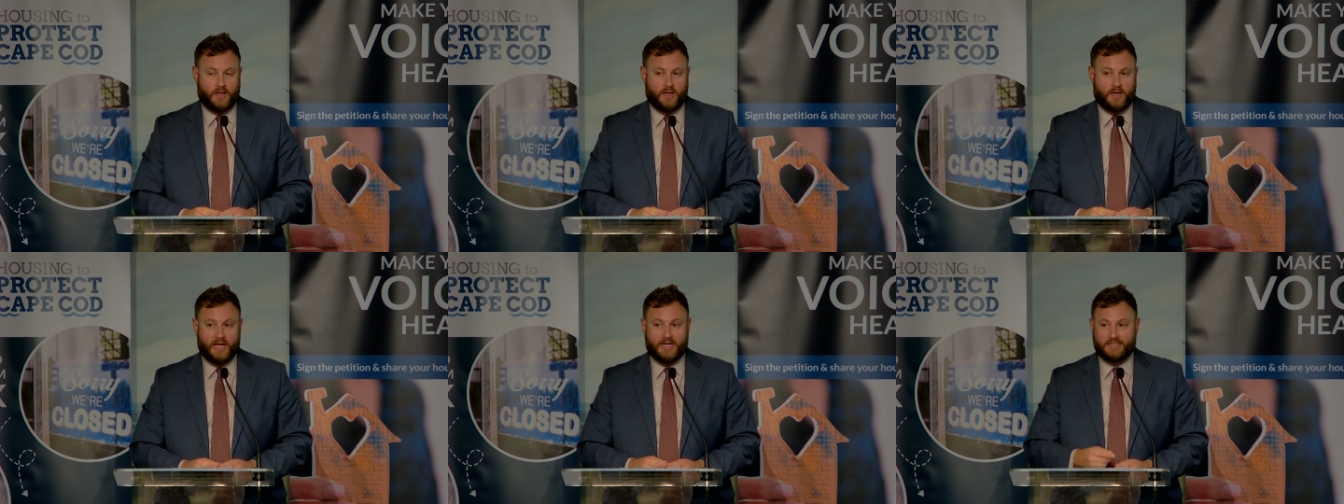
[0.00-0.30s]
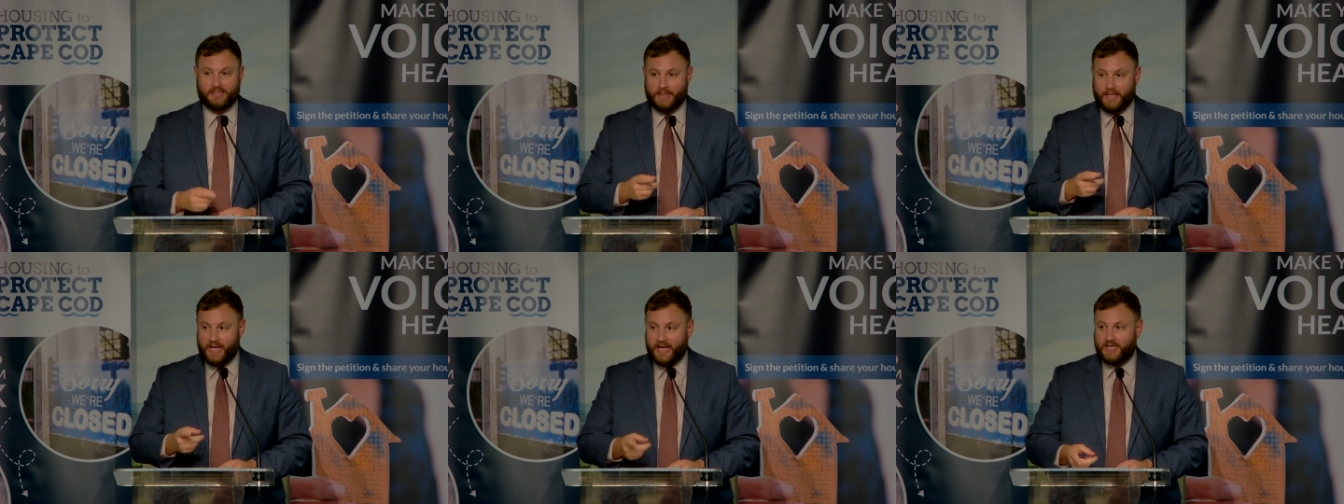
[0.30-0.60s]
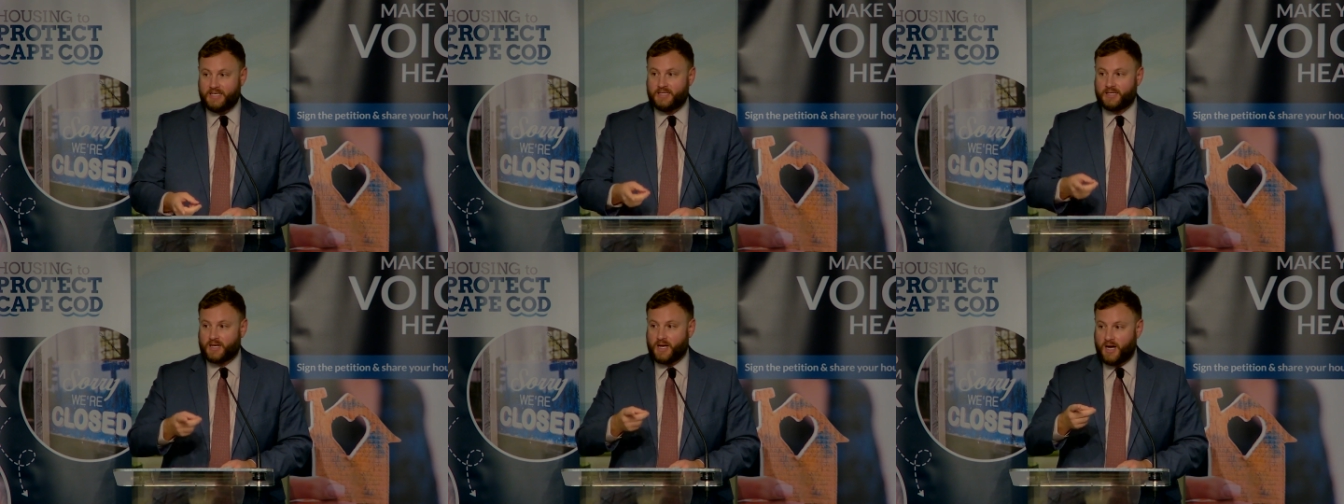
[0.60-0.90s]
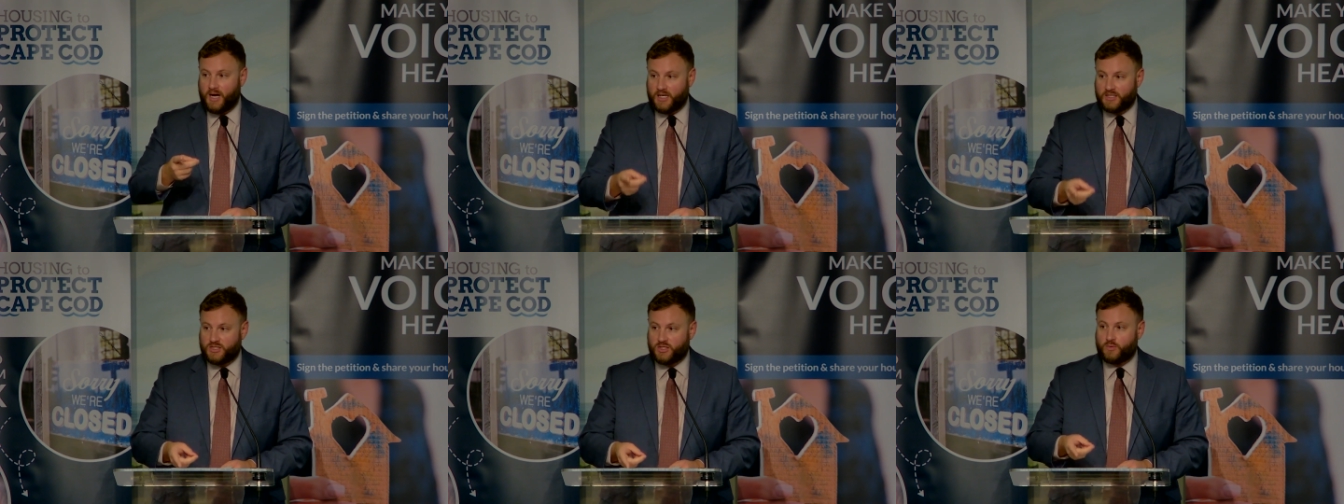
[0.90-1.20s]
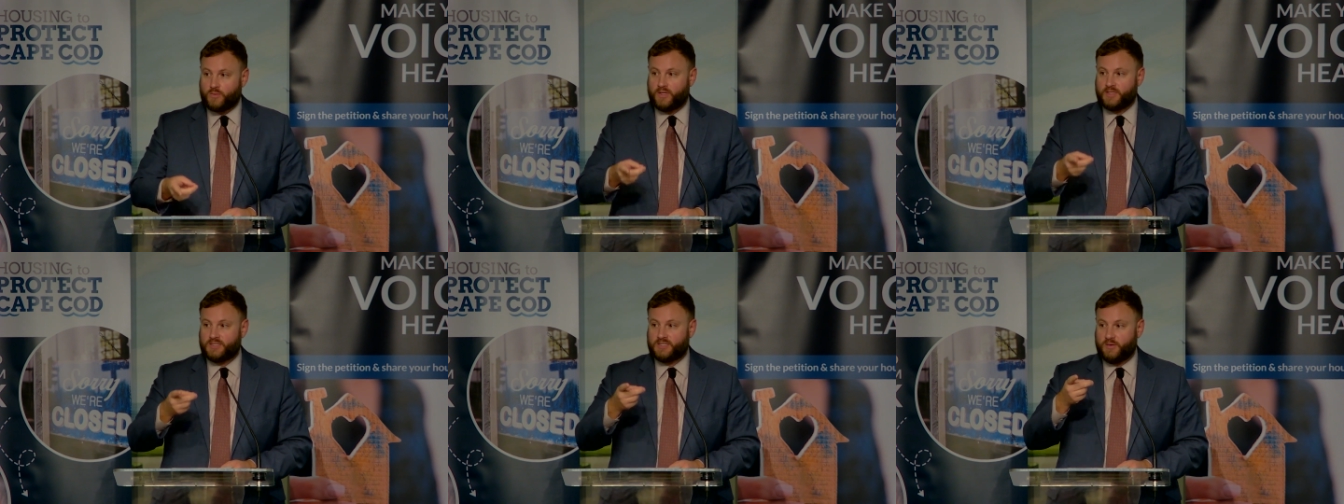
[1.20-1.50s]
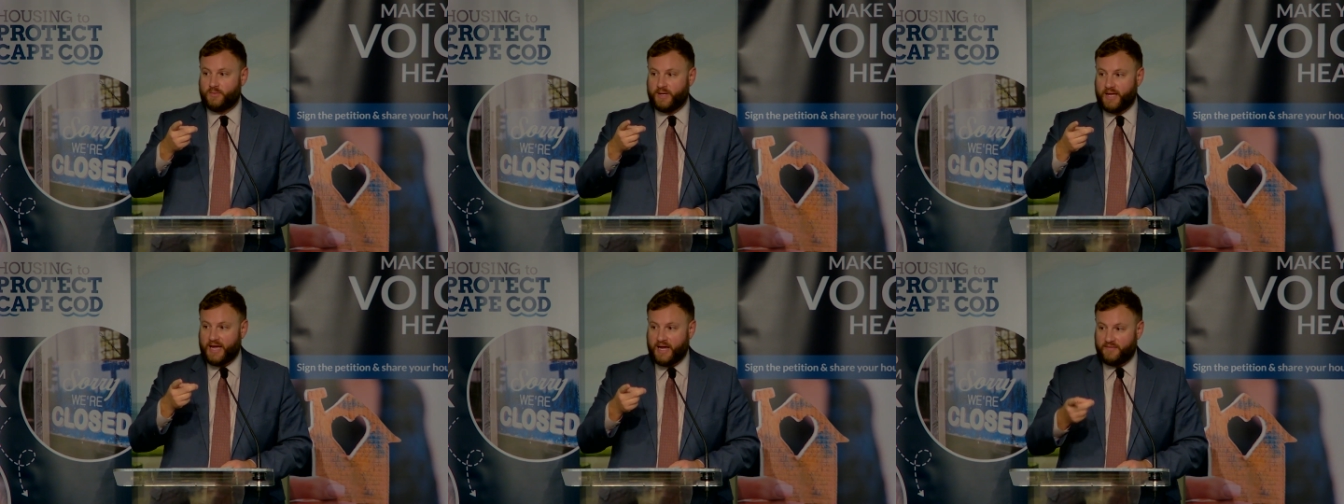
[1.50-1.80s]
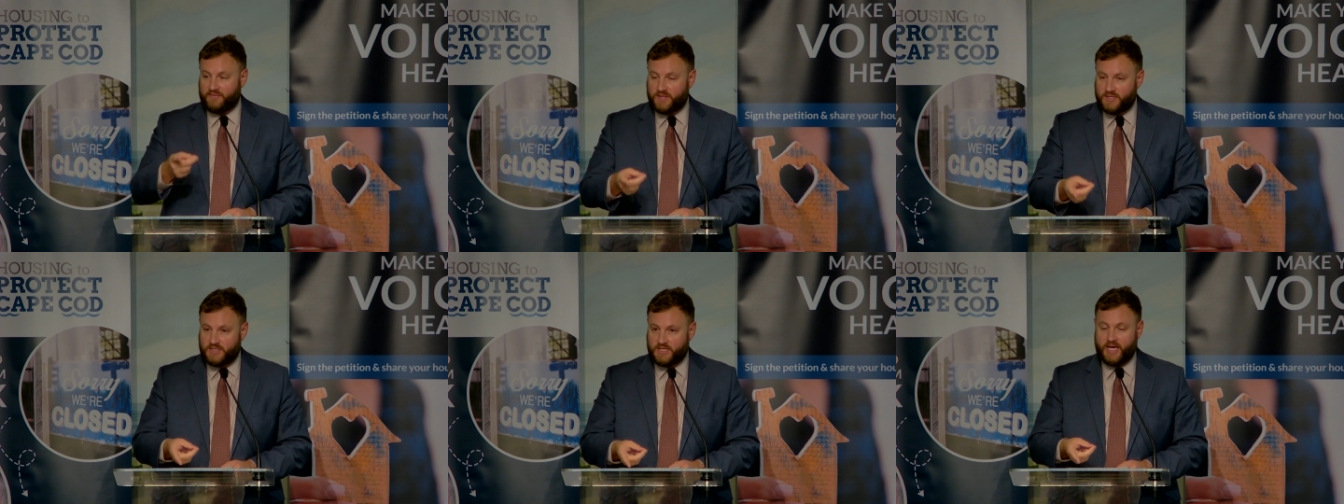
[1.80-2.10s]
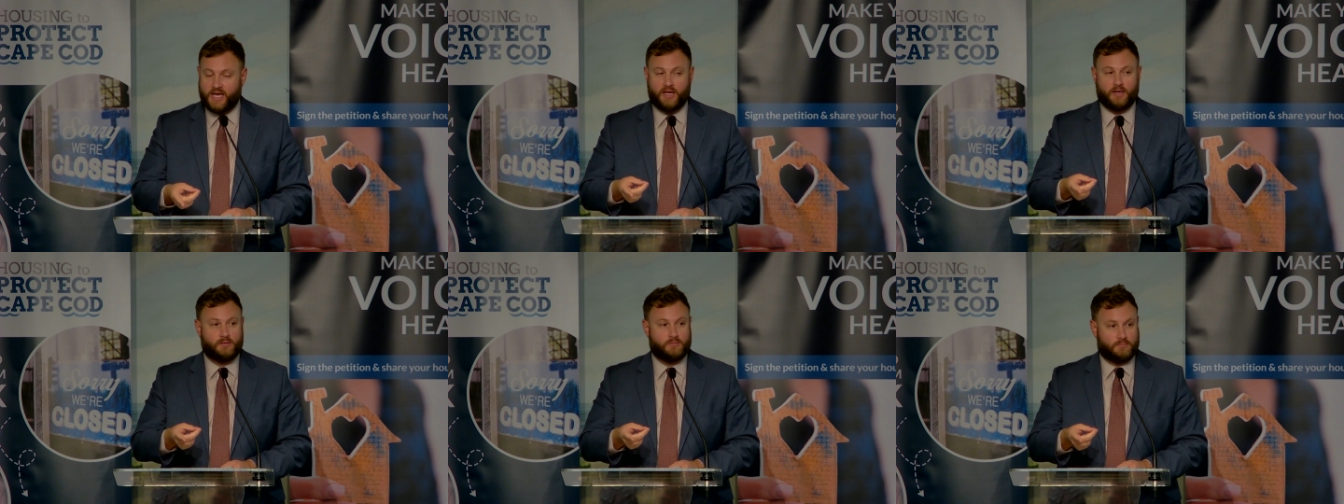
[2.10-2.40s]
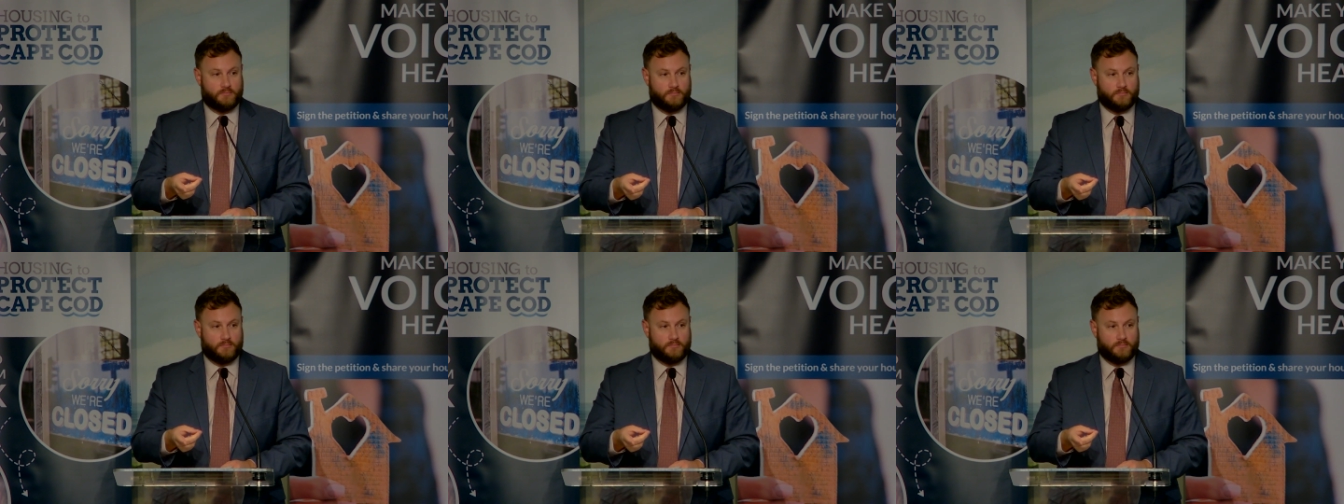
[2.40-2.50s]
has led to the consequence that we have today,